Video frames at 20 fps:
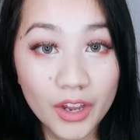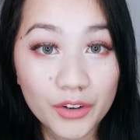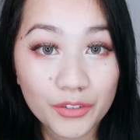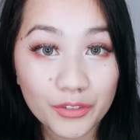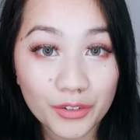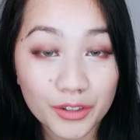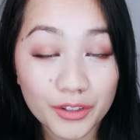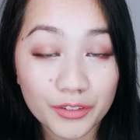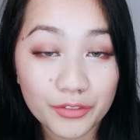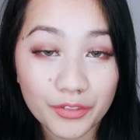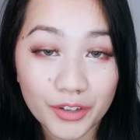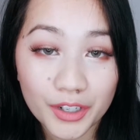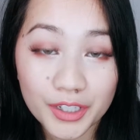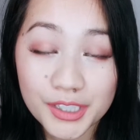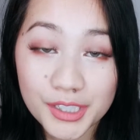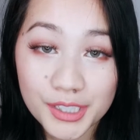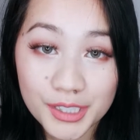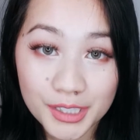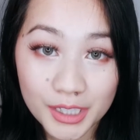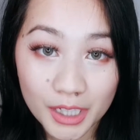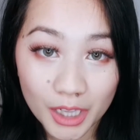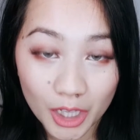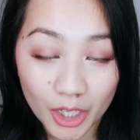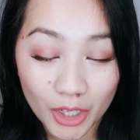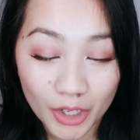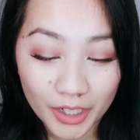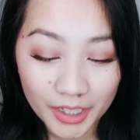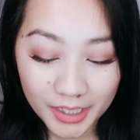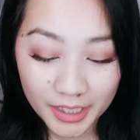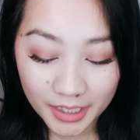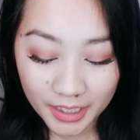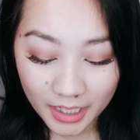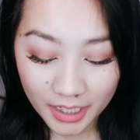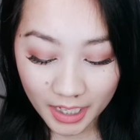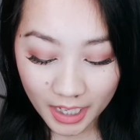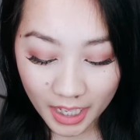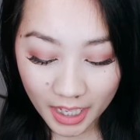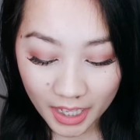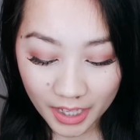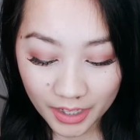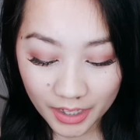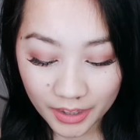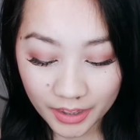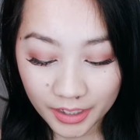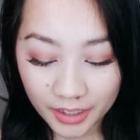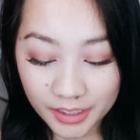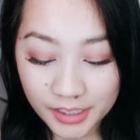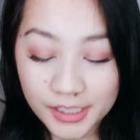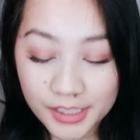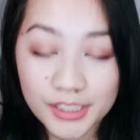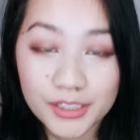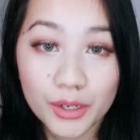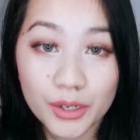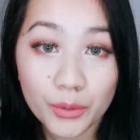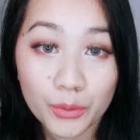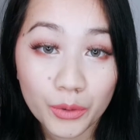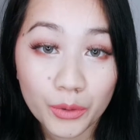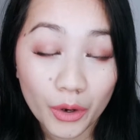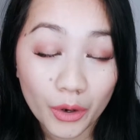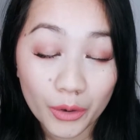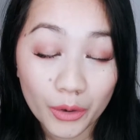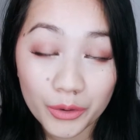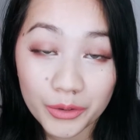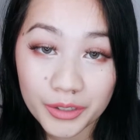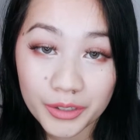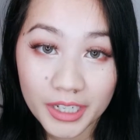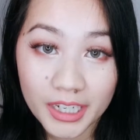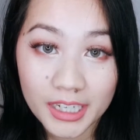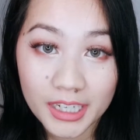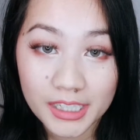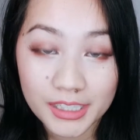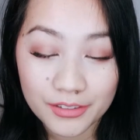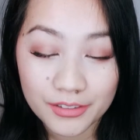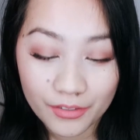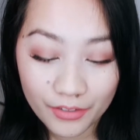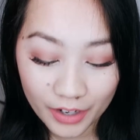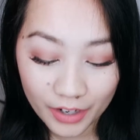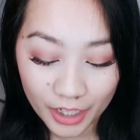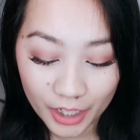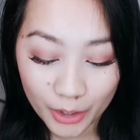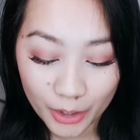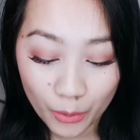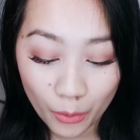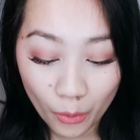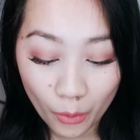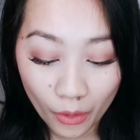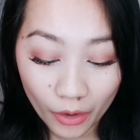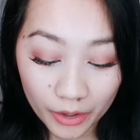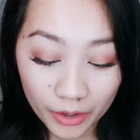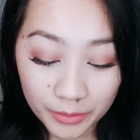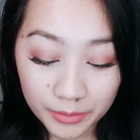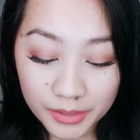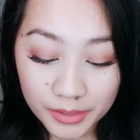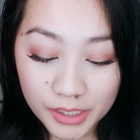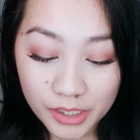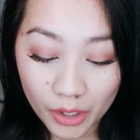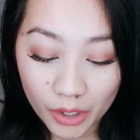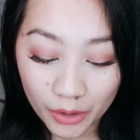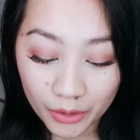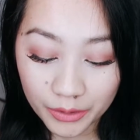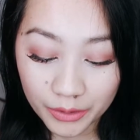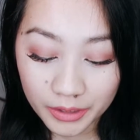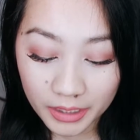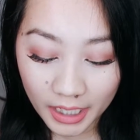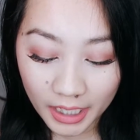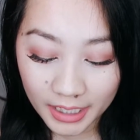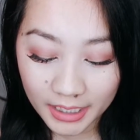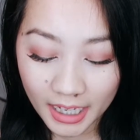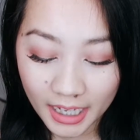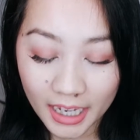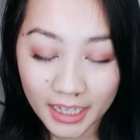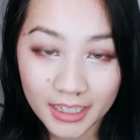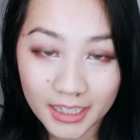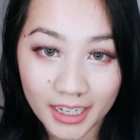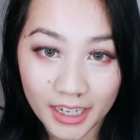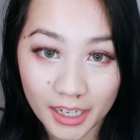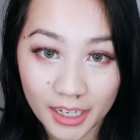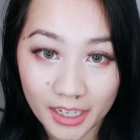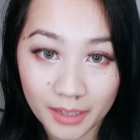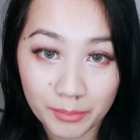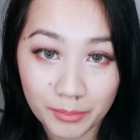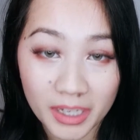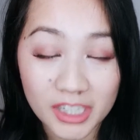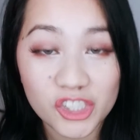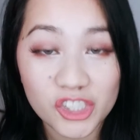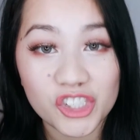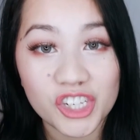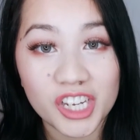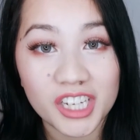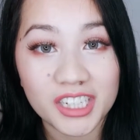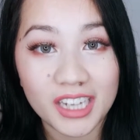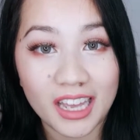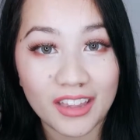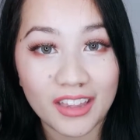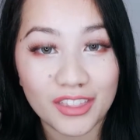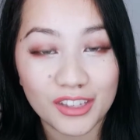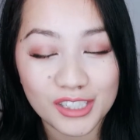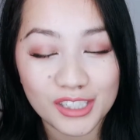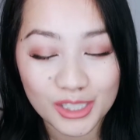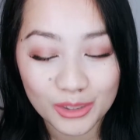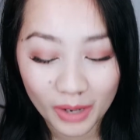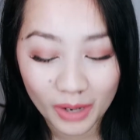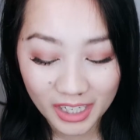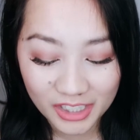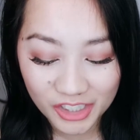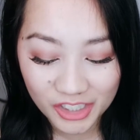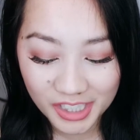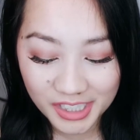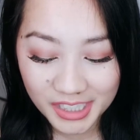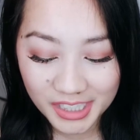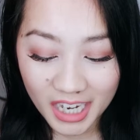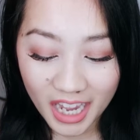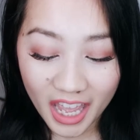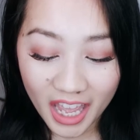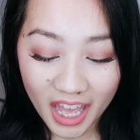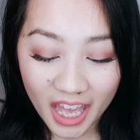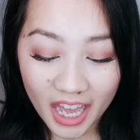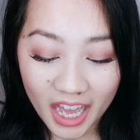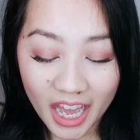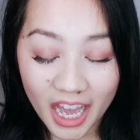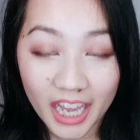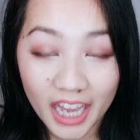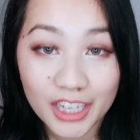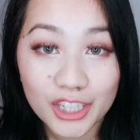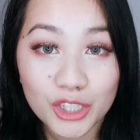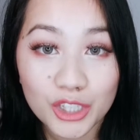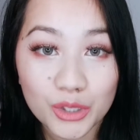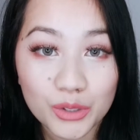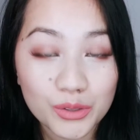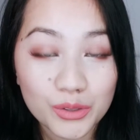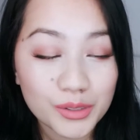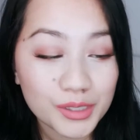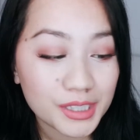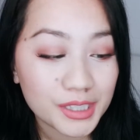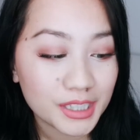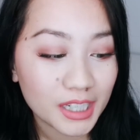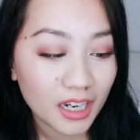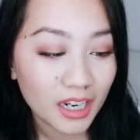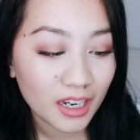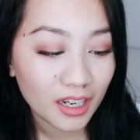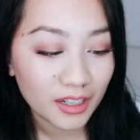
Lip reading: For the first look, this row is a very warm tone, like I mentioned in the swatches. I used